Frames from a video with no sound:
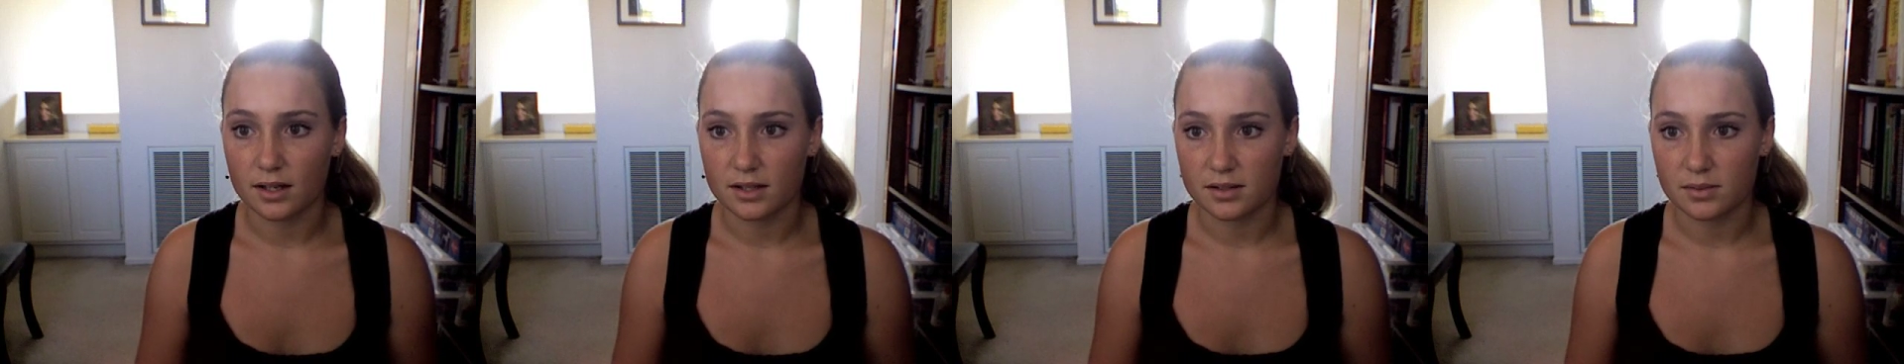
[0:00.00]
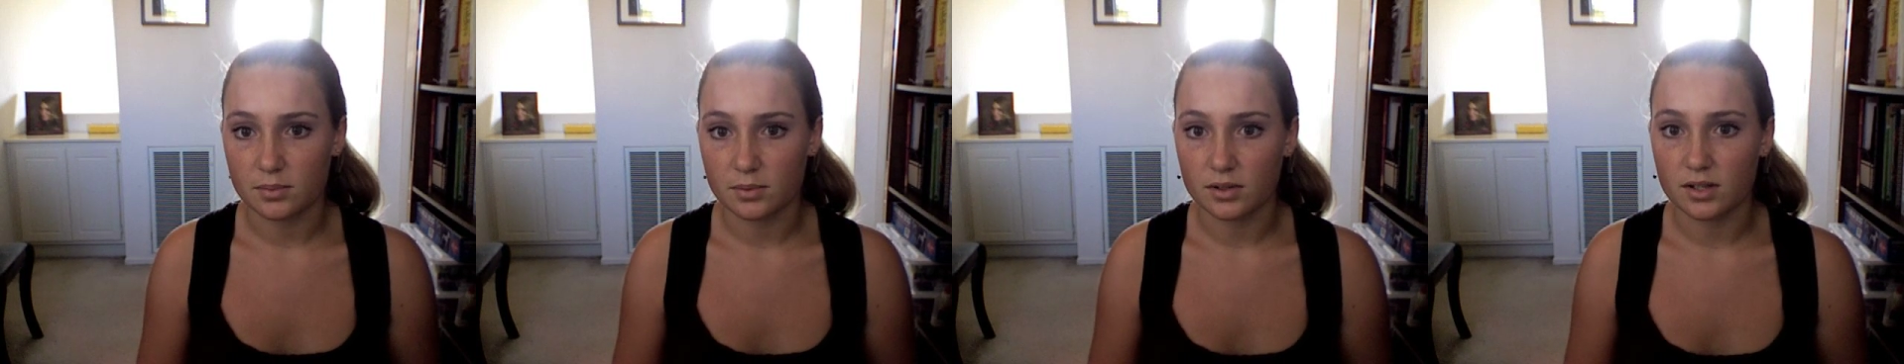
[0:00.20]

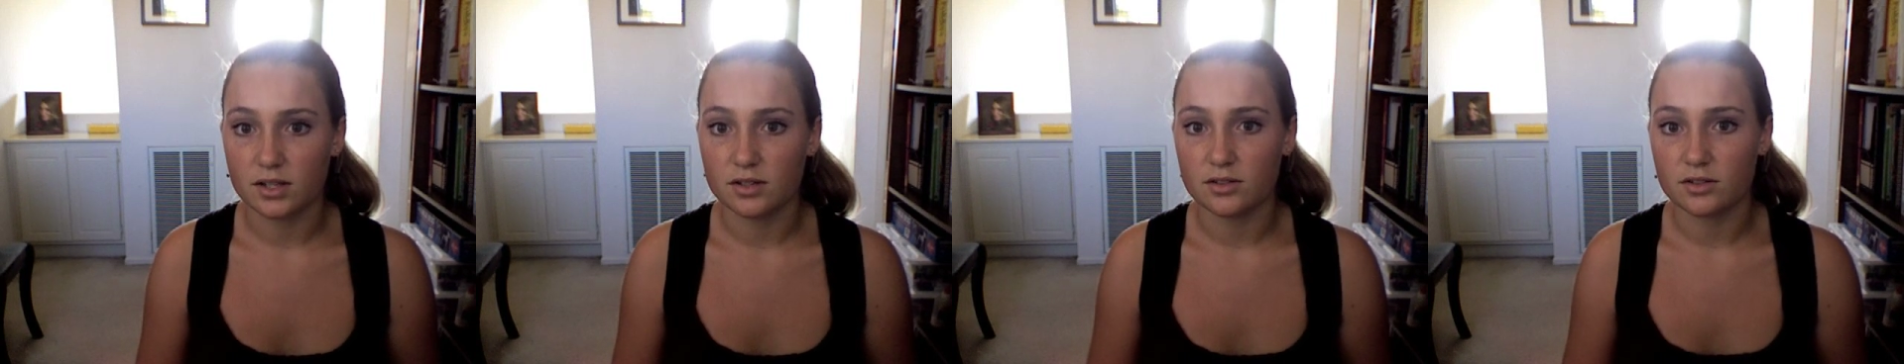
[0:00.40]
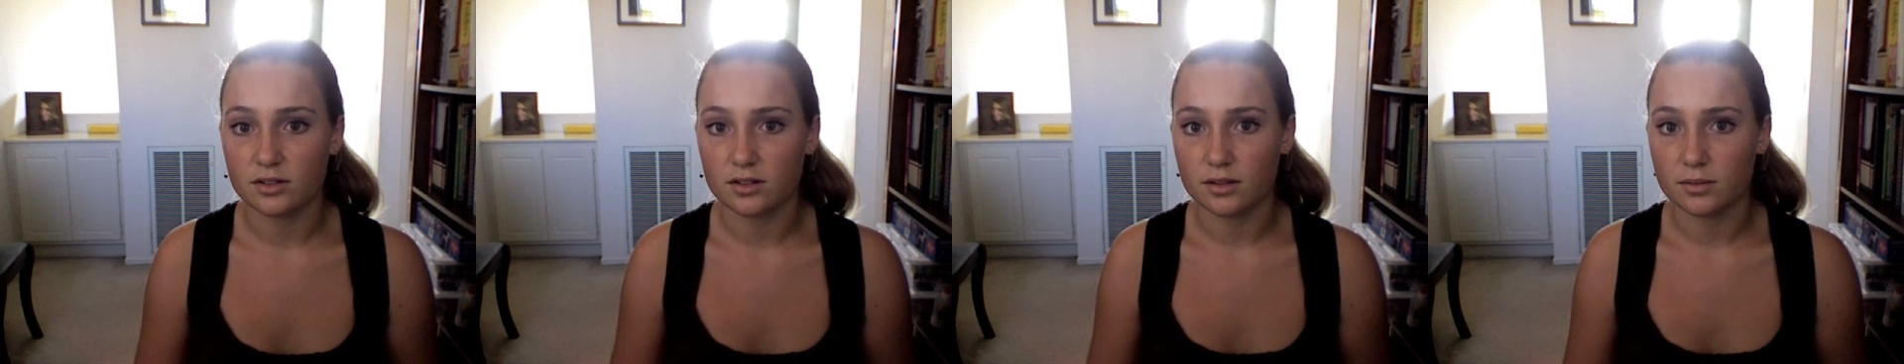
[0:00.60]

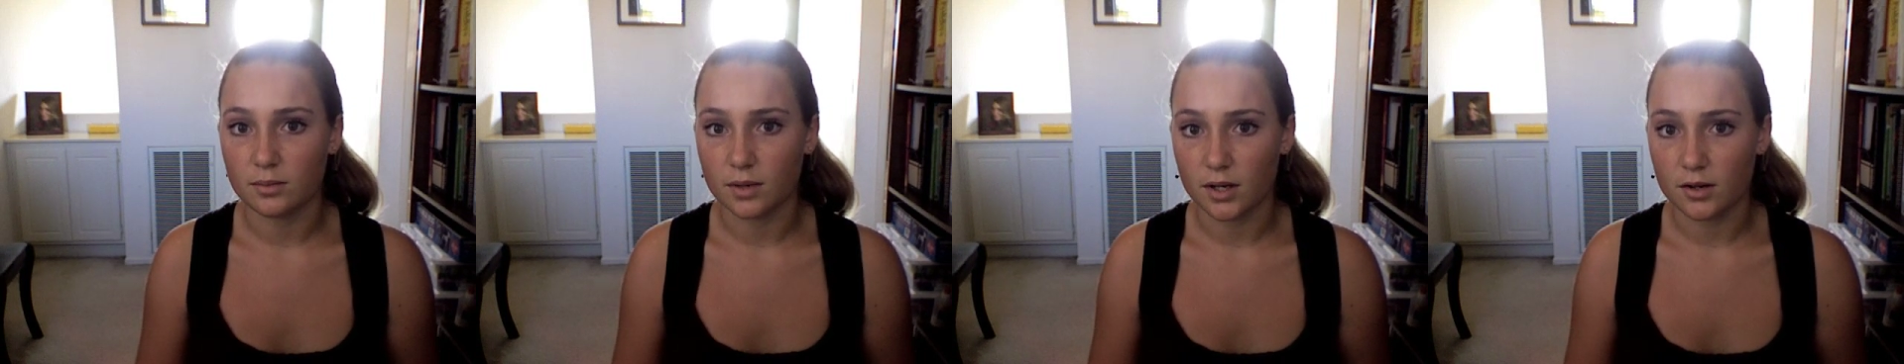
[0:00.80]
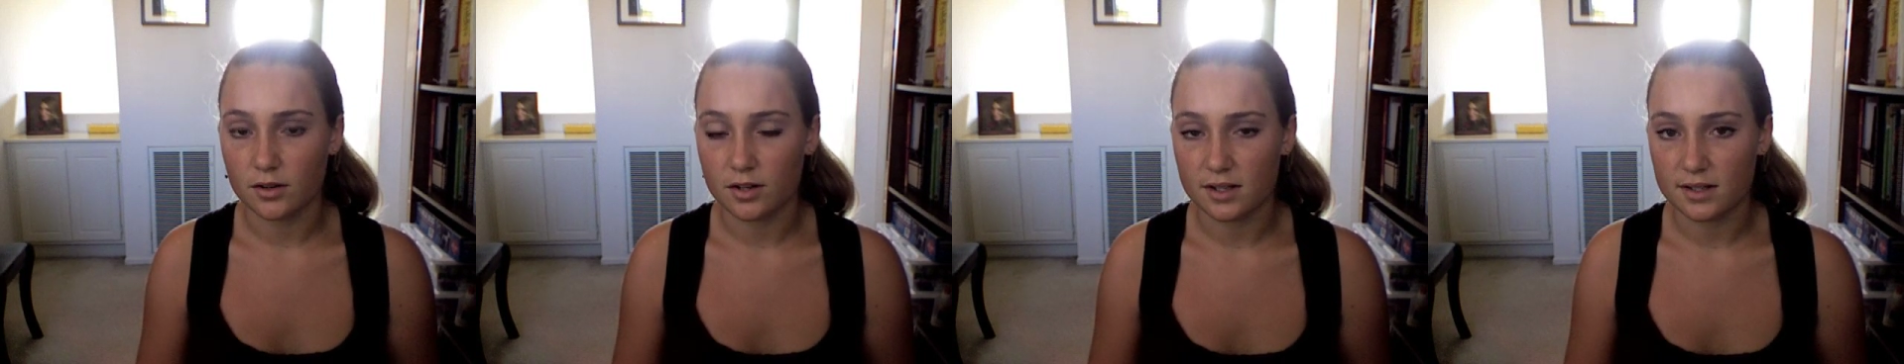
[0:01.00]
explanation and
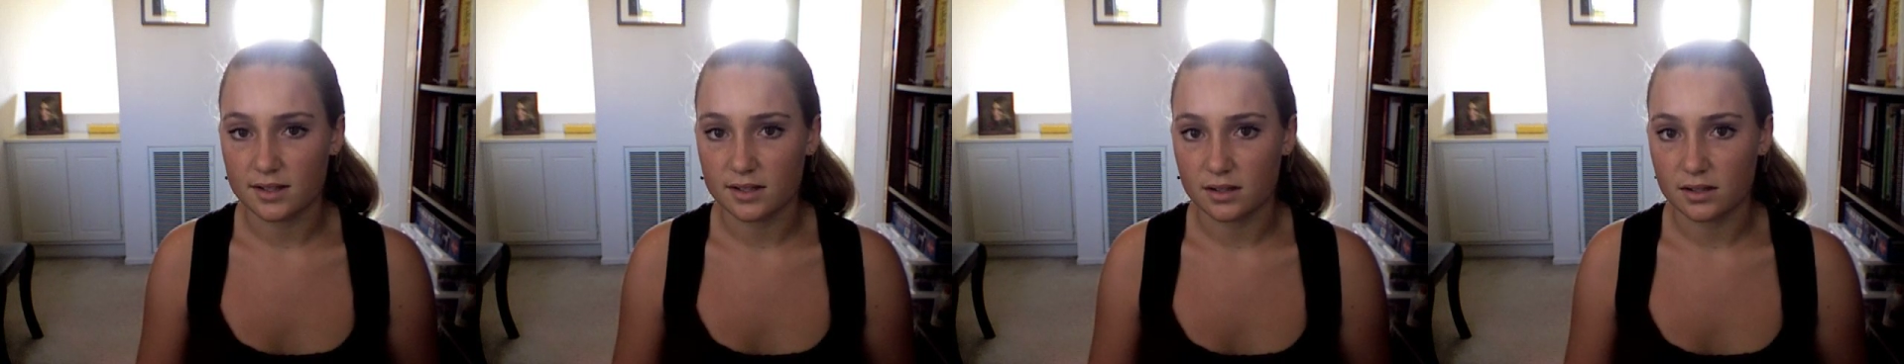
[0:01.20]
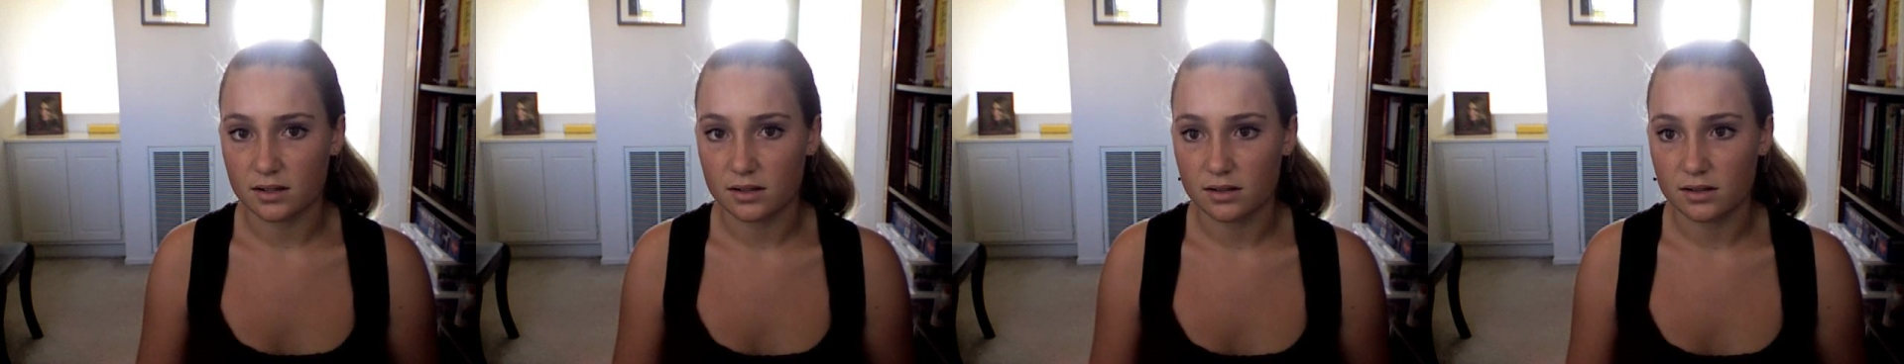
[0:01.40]
my
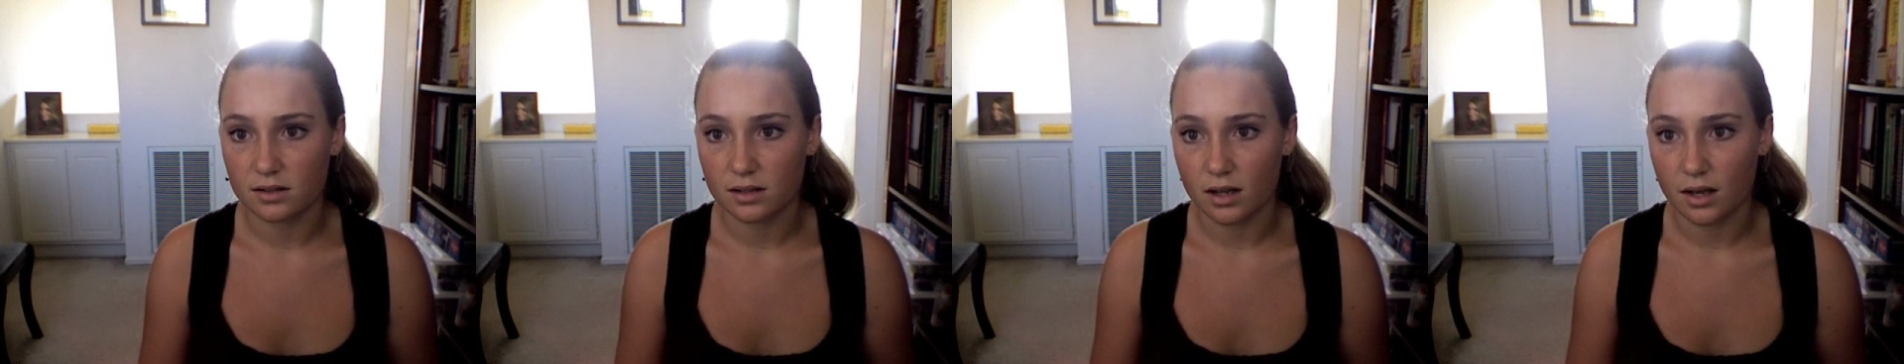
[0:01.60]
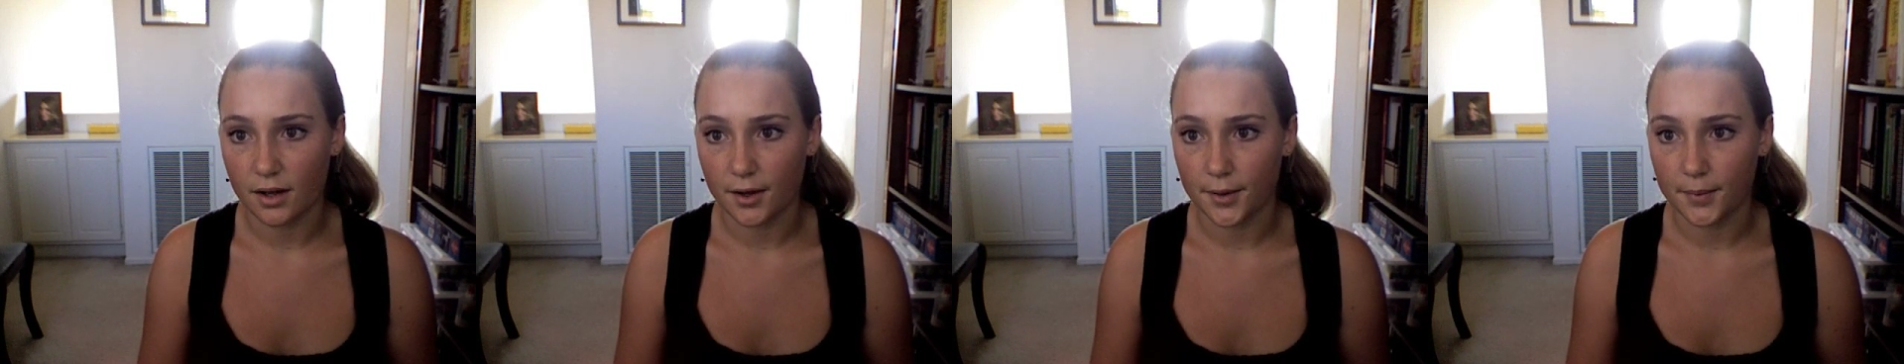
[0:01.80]

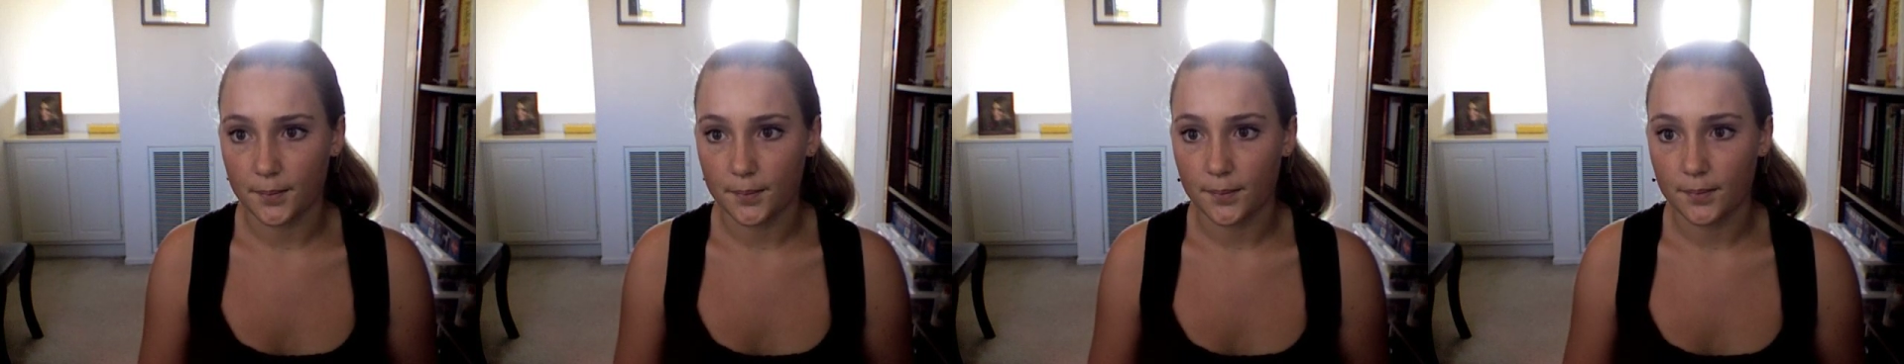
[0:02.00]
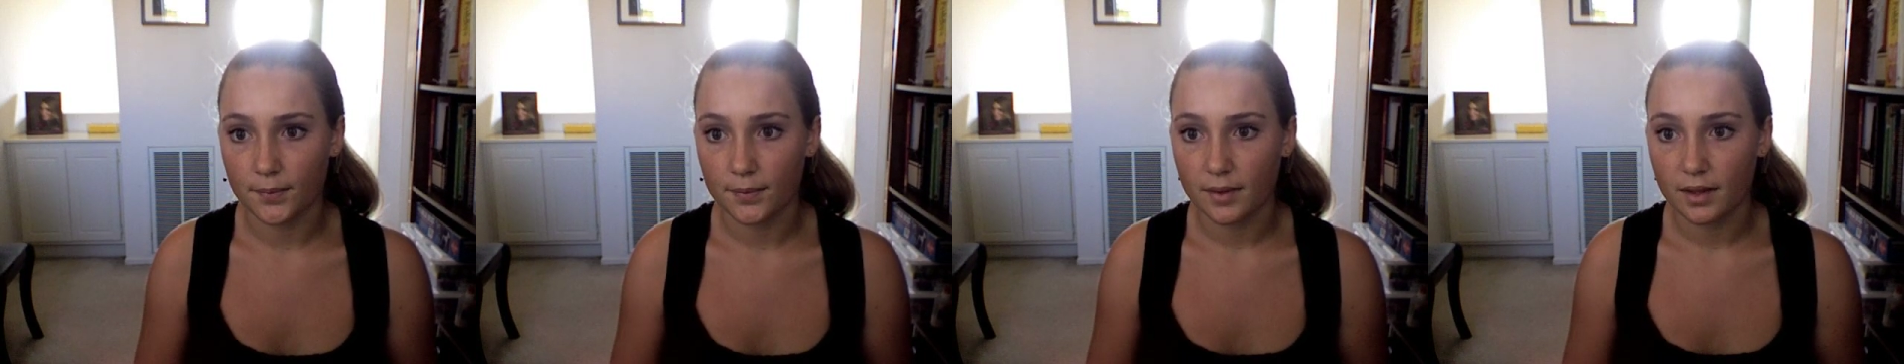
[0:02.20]
reasons
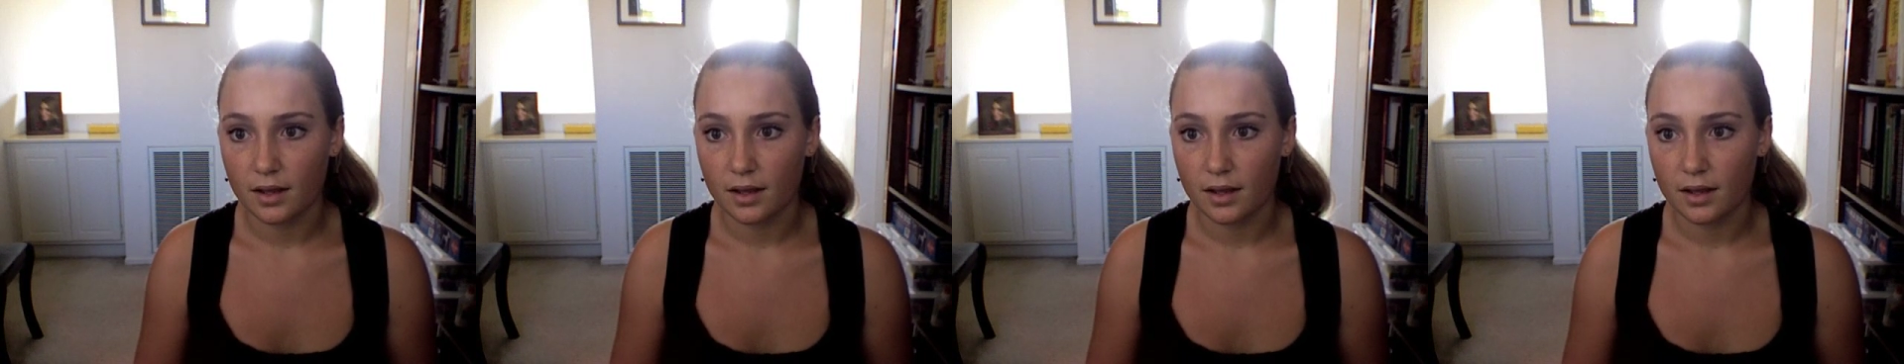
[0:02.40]
um,